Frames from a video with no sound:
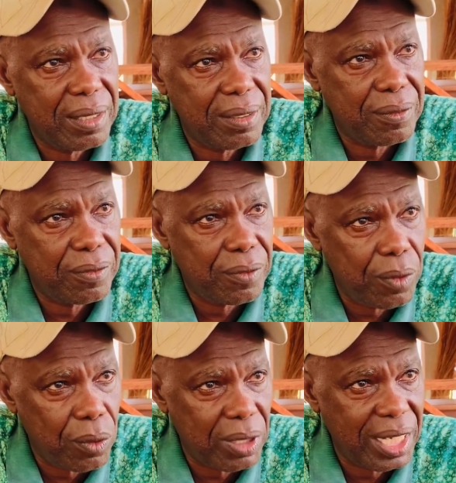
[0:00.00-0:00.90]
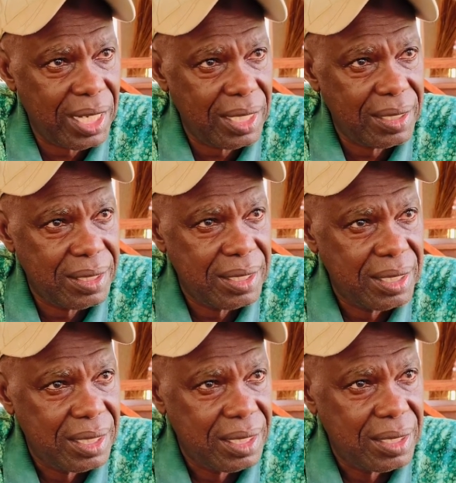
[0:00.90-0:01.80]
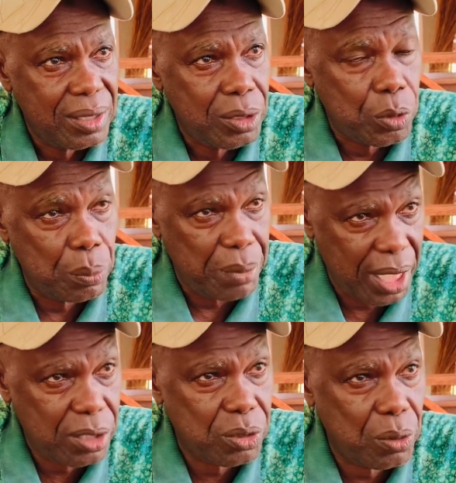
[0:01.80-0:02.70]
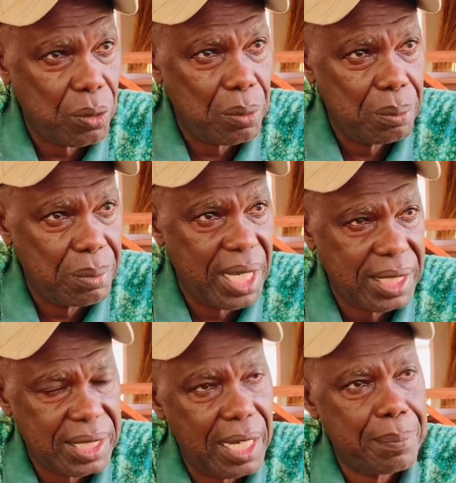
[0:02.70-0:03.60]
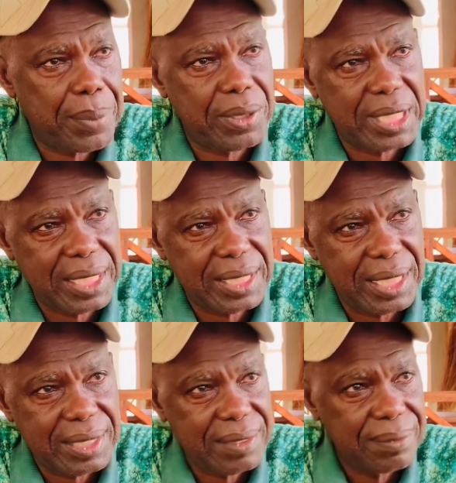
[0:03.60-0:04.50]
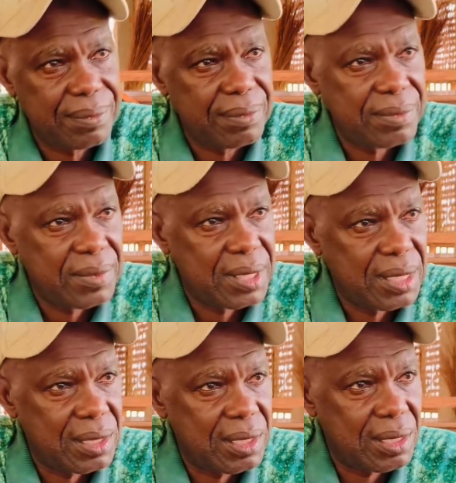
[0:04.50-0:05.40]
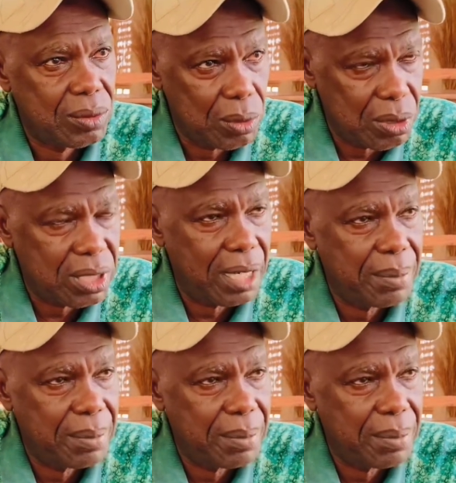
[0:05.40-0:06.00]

fauna to make sure birds are protected. Those are